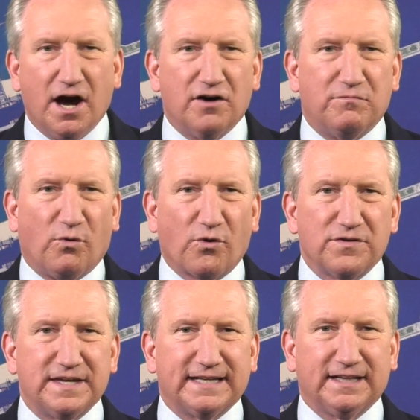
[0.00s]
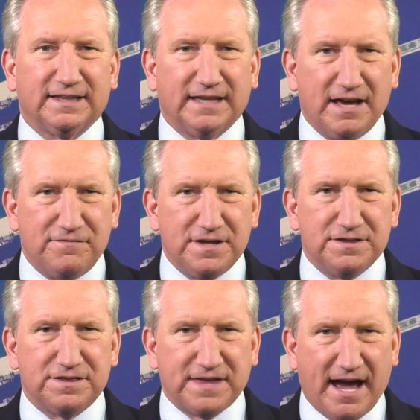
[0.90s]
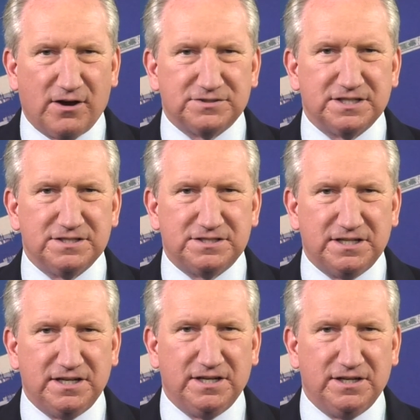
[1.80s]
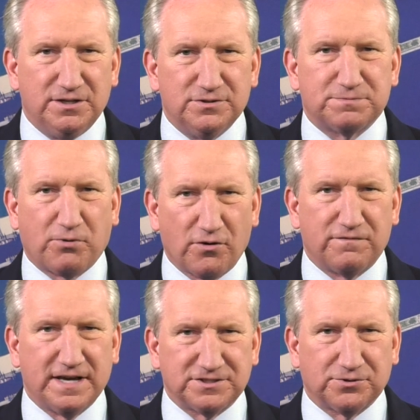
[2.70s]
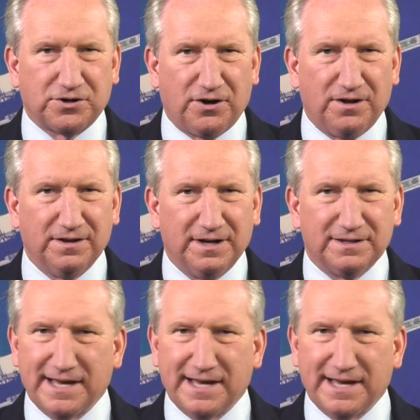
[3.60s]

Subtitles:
of more than 11,000 TEUs per vessel call.